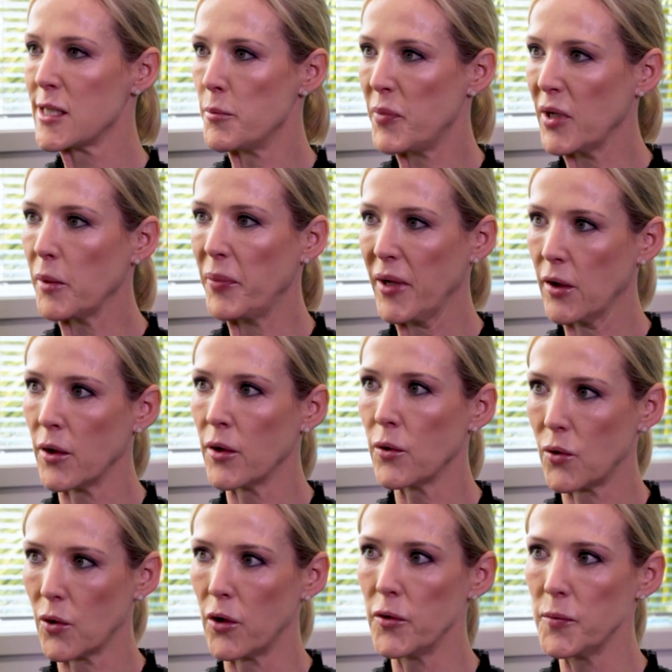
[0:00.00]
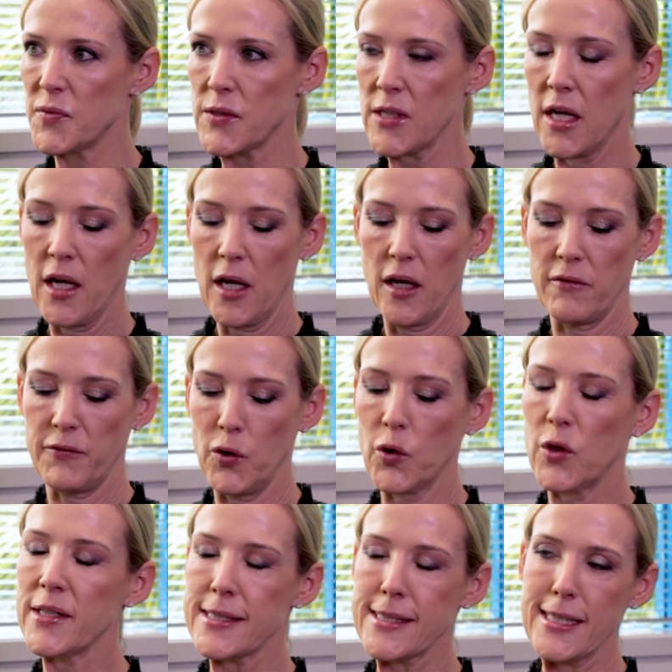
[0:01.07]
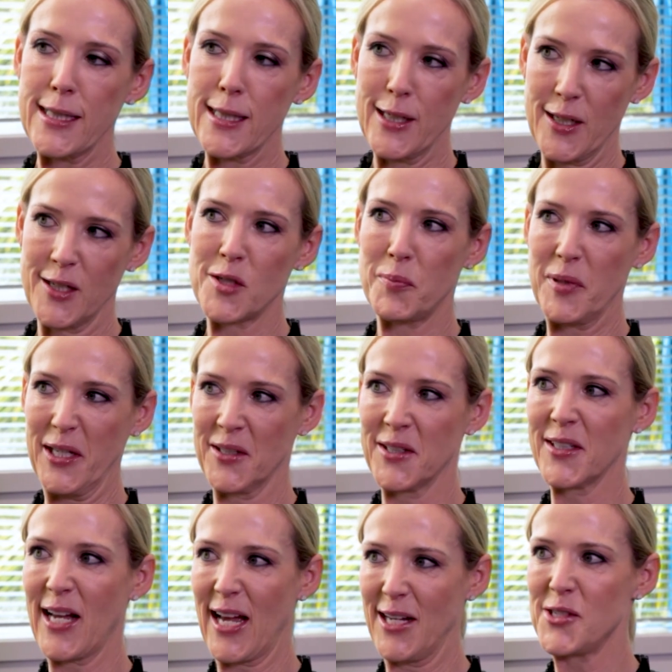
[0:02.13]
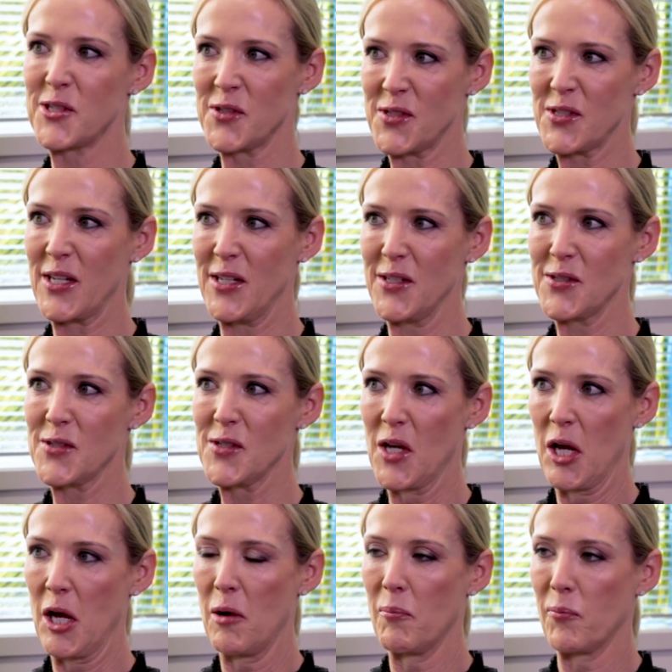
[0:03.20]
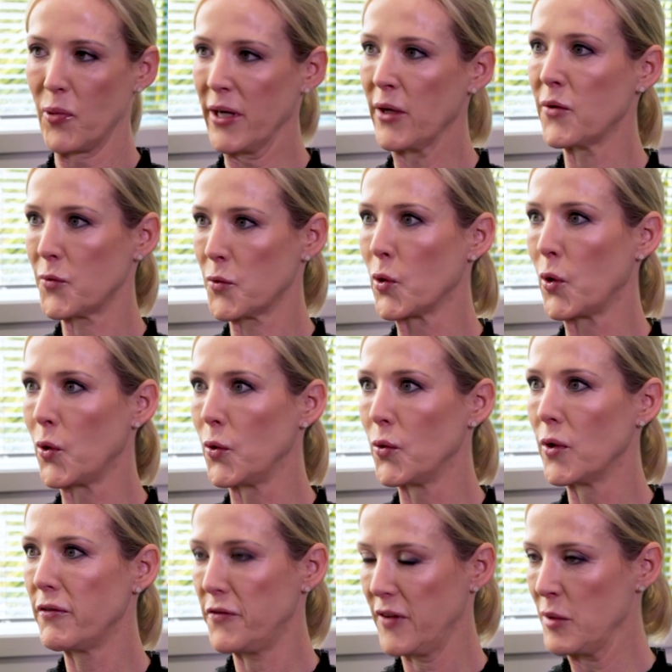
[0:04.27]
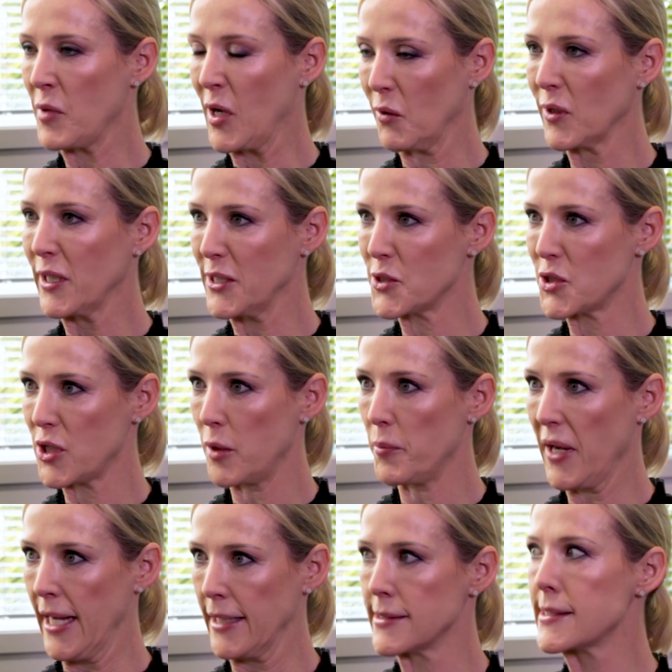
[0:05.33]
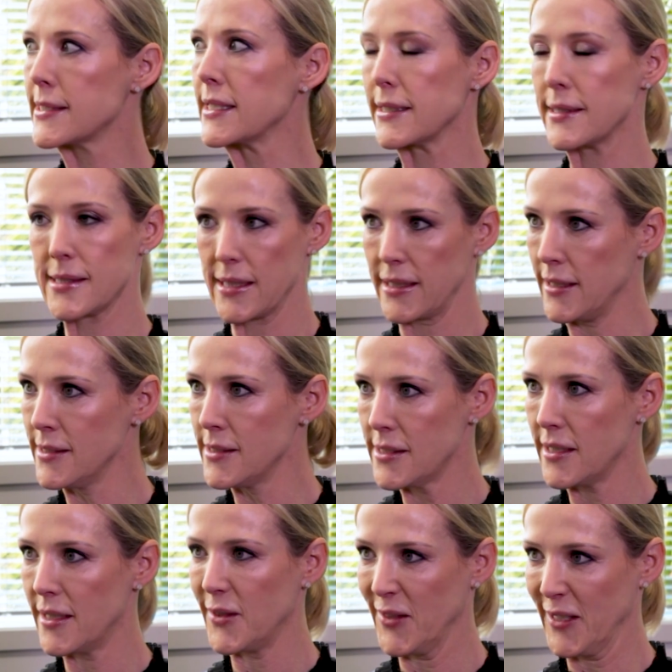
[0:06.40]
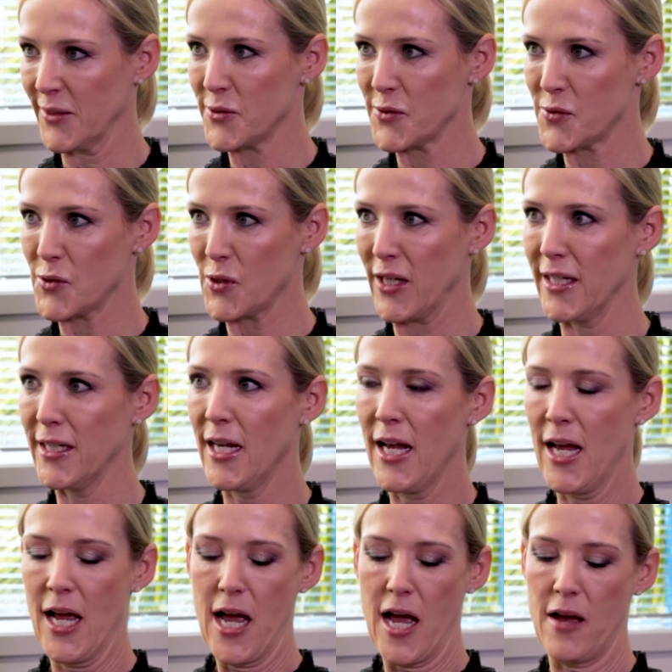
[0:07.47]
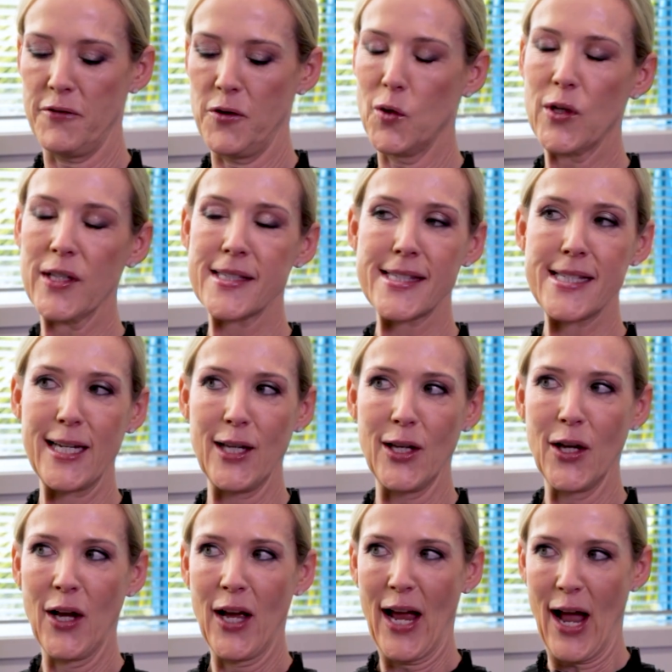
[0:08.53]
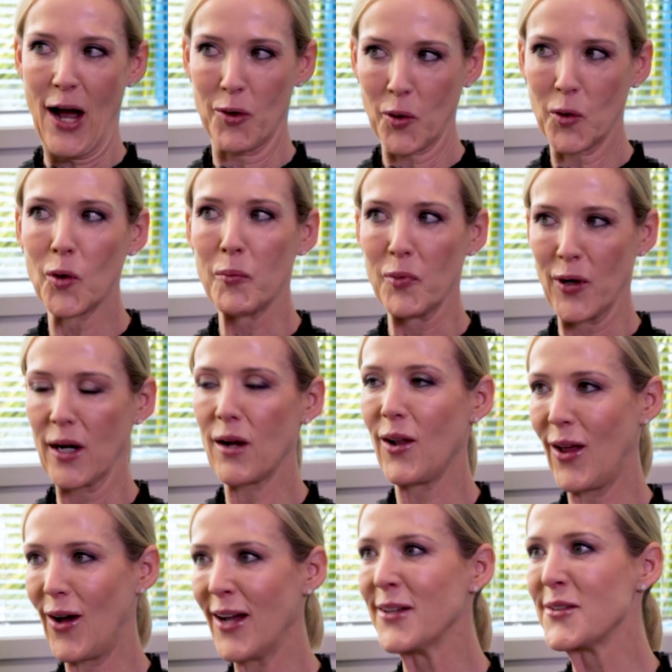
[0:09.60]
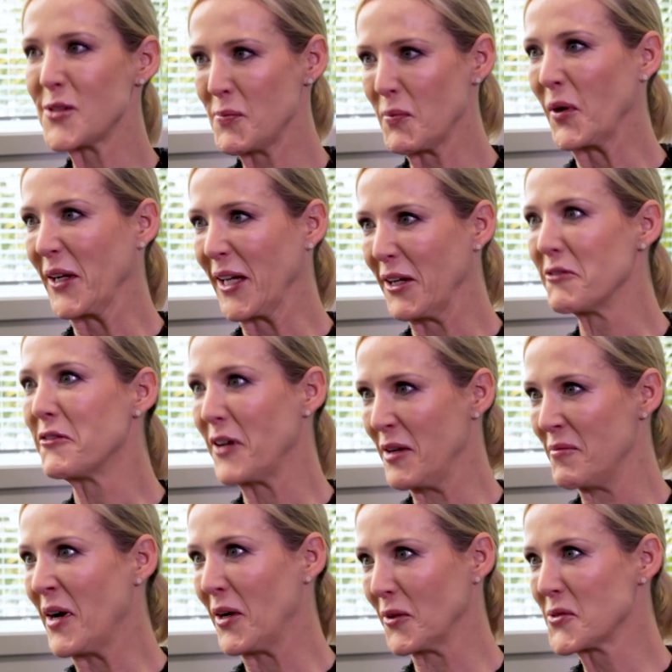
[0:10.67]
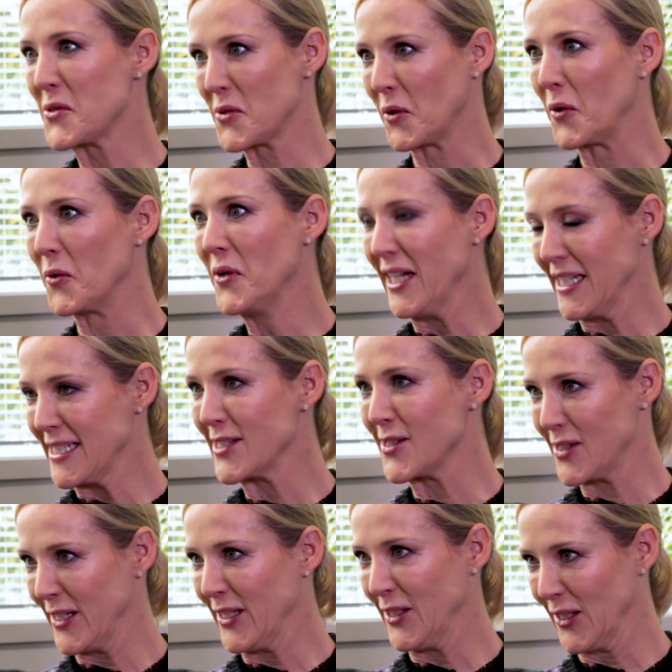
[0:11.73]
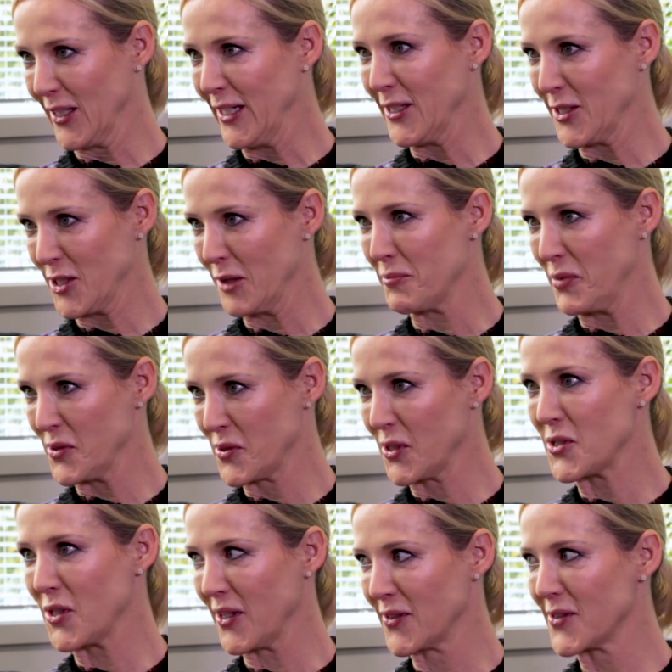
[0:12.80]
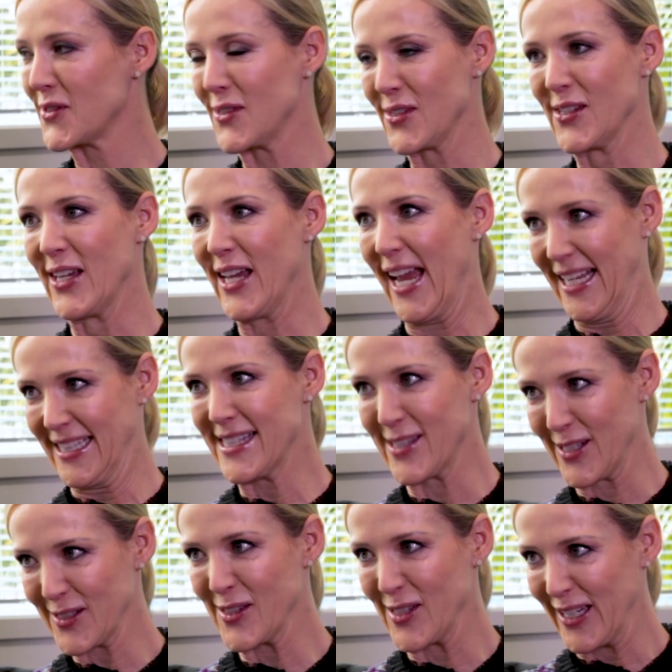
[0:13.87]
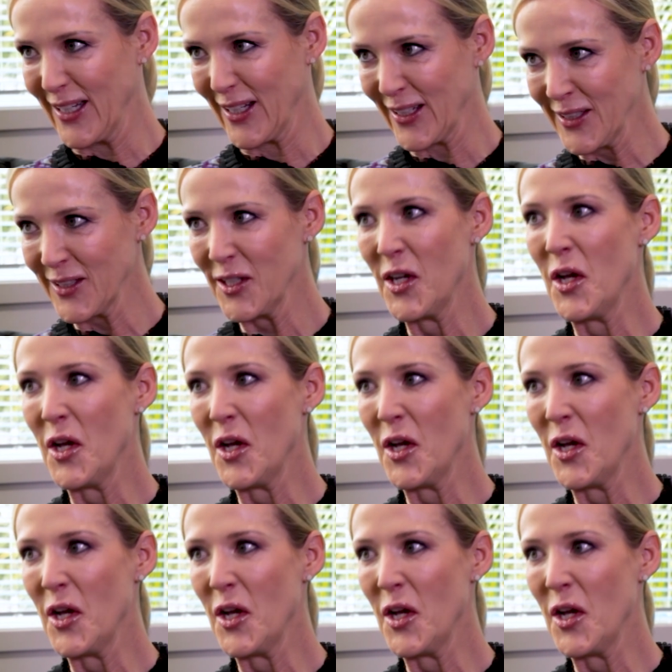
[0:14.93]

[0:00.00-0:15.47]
the big parent groups. If you can see the independent agencies bring through female leadership and succeed in the industry, if you can see our corporate clients bringing females through into senior leadership positions and succeeding,